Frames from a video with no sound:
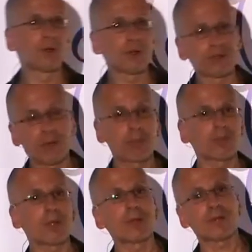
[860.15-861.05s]
local
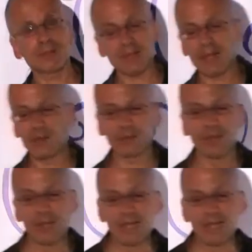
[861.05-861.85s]
shopping center and try to